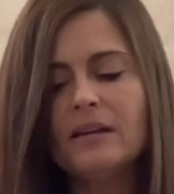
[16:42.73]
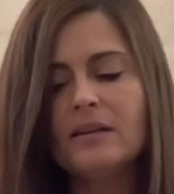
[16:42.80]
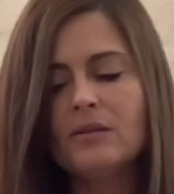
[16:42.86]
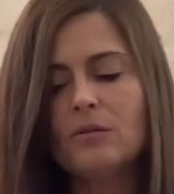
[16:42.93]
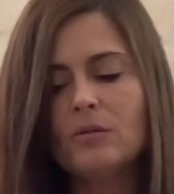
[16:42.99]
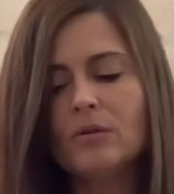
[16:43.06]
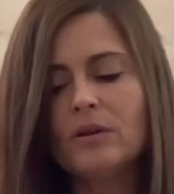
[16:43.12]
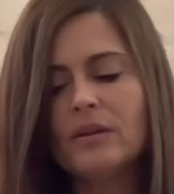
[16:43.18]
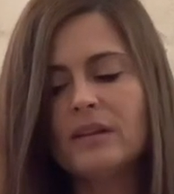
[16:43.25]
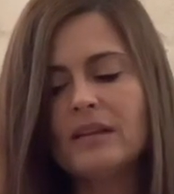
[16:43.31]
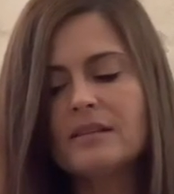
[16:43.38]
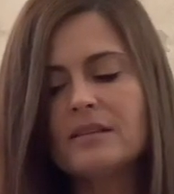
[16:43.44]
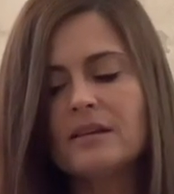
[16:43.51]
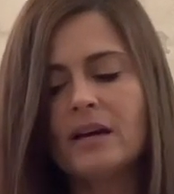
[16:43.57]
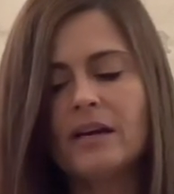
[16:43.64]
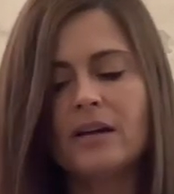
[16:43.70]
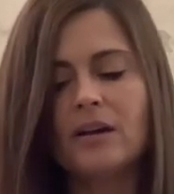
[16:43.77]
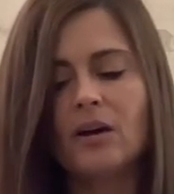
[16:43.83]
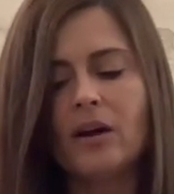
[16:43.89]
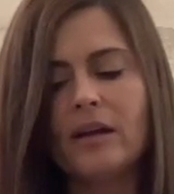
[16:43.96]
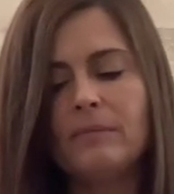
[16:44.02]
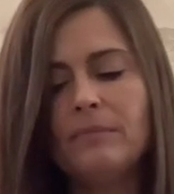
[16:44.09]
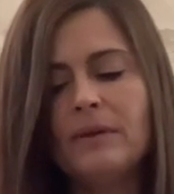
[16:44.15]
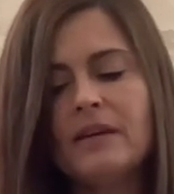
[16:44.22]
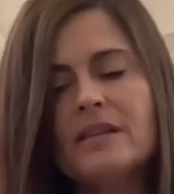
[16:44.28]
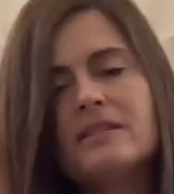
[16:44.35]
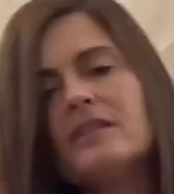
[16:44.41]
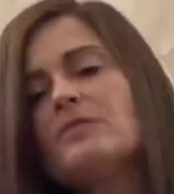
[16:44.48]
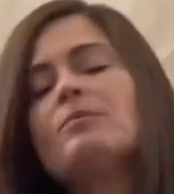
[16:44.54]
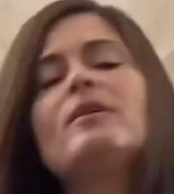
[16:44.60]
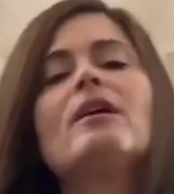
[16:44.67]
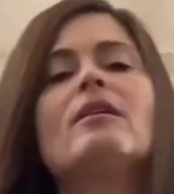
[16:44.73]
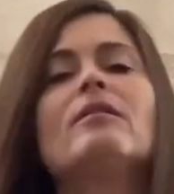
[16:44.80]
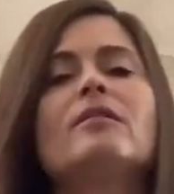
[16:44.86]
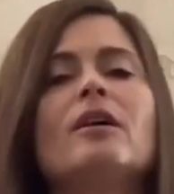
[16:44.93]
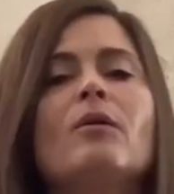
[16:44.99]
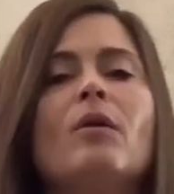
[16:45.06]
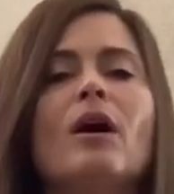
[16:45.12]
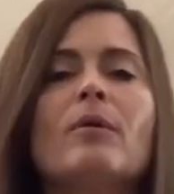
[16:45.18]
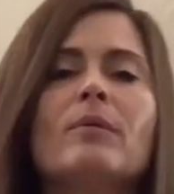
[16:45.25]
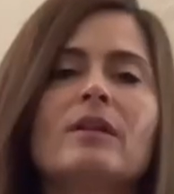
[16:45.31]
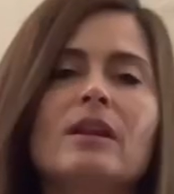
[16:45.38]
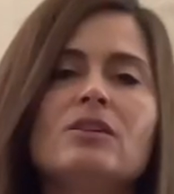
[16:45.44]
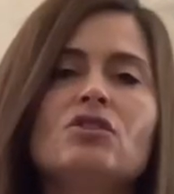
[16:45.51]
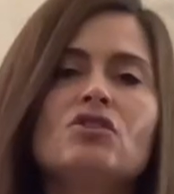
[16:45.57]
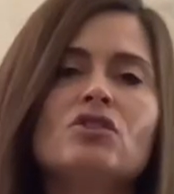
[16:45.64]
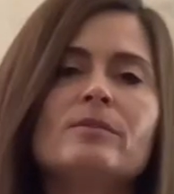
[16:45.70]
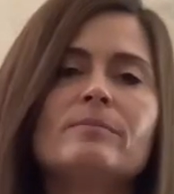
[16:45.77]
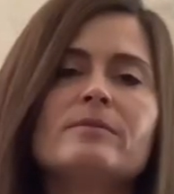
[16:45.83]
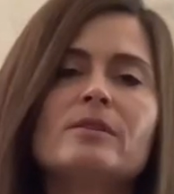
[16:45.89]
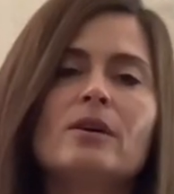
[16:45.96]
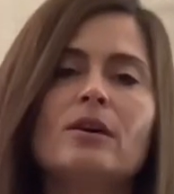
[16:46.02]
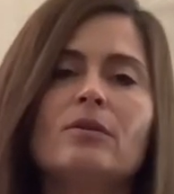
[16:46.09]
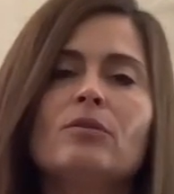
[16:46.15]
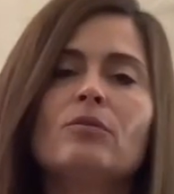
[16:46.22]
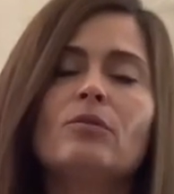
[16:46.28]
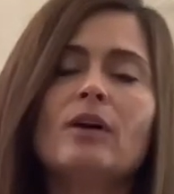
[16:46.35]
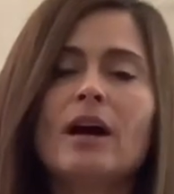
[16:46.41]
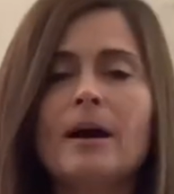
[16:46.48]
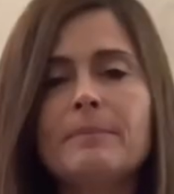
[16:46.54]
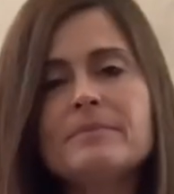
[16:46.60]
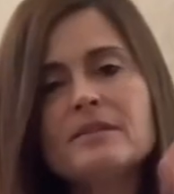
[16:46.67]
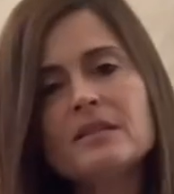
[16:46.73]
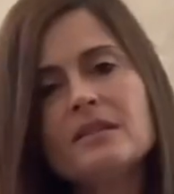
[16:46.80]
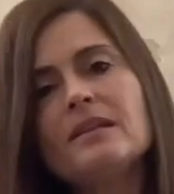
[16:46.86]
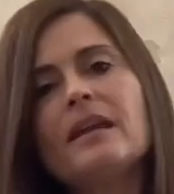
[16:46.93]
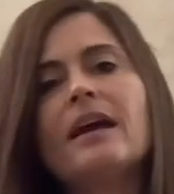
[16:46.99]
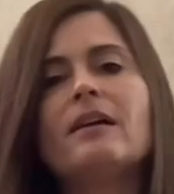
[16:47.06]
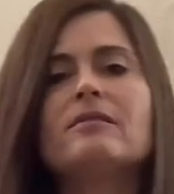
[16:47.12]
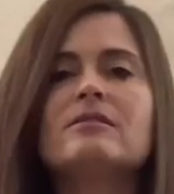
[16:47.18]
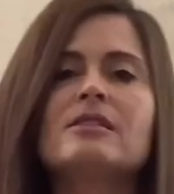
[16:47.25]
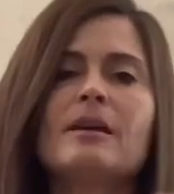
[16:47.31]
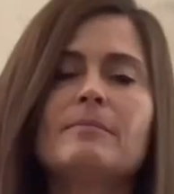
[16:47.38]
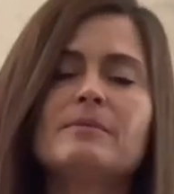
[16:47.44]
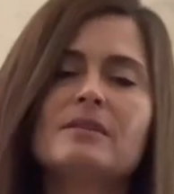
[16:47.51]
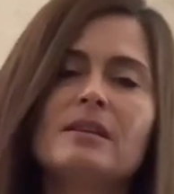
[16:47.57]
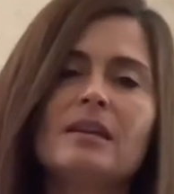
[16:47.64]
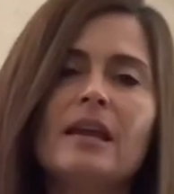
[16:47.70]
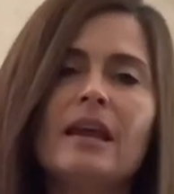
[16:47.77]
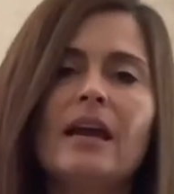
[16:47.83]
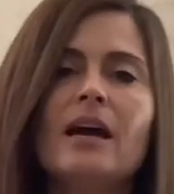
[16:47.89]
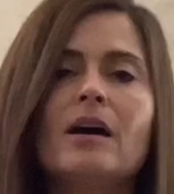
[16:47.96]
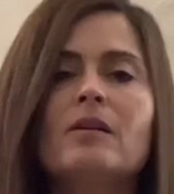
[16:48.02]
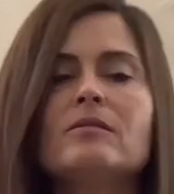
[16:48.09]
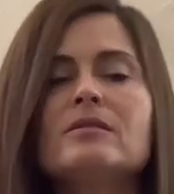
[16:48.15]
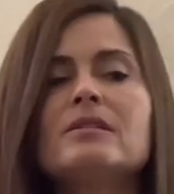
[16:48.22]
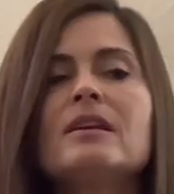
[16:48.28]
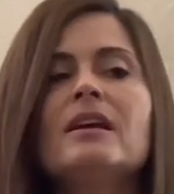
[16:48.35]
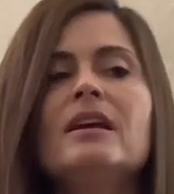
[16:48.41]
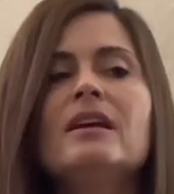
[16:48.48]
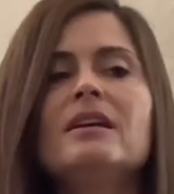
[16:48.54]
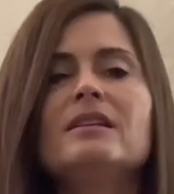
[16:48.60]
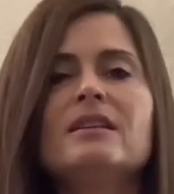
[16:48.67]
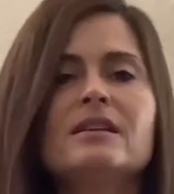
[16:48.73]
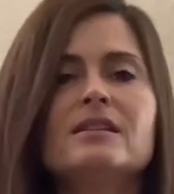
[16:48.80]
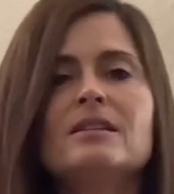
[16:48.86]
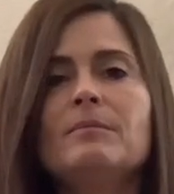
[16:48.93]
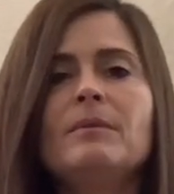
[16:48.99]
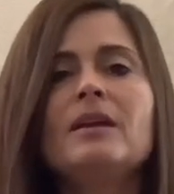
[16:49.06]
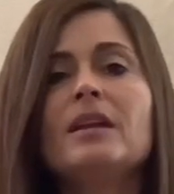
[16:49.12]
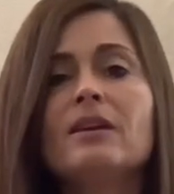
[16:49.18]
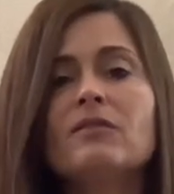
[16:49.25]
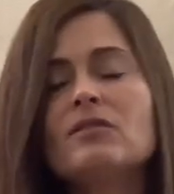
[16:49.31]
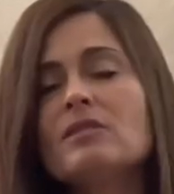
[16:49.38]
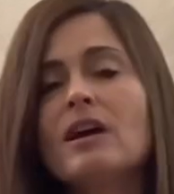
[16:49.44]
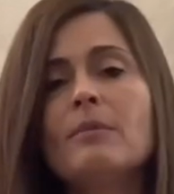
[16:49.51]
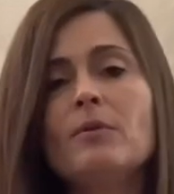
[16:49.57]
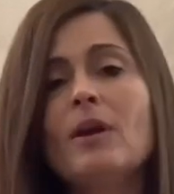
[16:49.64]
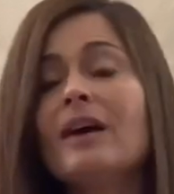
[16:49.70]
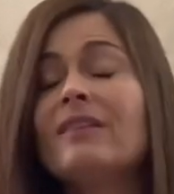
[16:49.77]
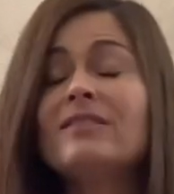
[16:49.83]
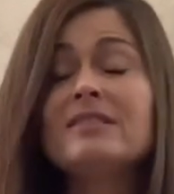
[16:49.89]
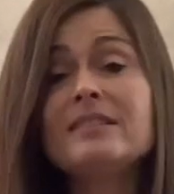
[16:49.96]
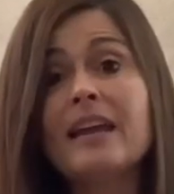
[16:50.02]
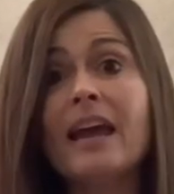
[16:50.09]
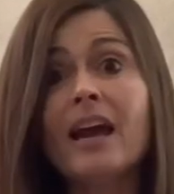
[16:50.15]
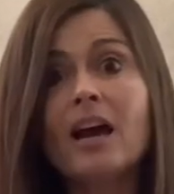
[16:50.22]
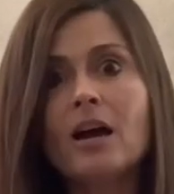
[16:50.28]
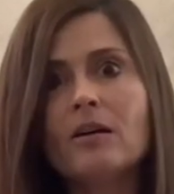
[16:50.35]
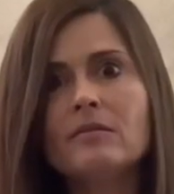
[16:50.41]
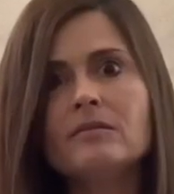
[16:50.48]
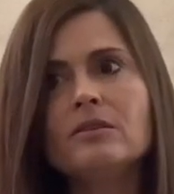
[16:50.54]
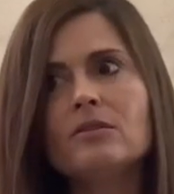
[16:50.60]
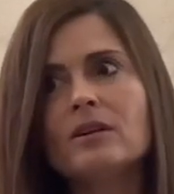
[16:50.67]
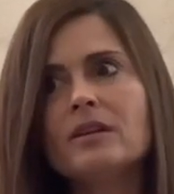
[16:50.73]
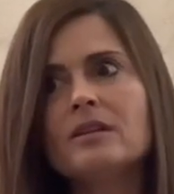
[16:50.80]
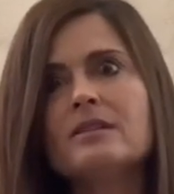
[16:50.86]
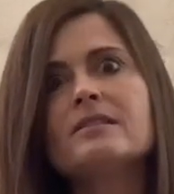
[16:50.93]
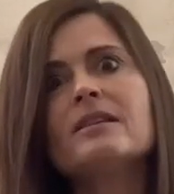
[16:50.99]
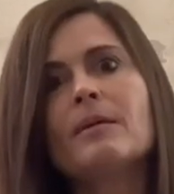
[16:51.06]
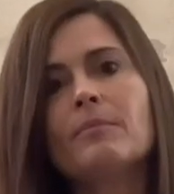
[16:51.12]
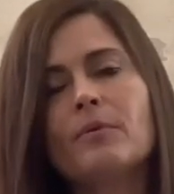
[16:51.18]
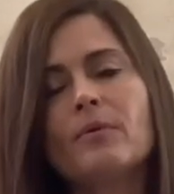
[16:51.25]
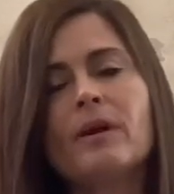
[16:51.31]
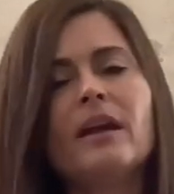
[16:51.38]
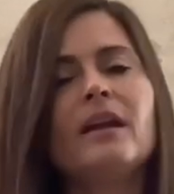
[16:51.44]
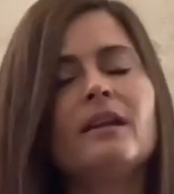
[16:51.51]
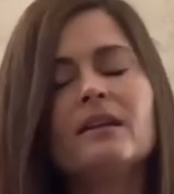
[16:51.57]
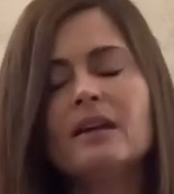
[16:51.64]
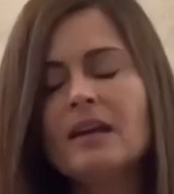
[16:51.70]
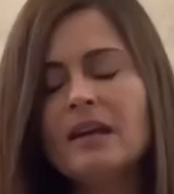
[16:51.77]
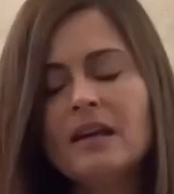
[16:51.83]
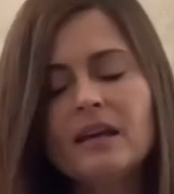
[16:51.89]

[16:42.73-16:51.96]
or that's gone on. Because as we all know, our relationships go through ups and downs, ups and downs. Doesn't mean every time you have a down, you're going to separate.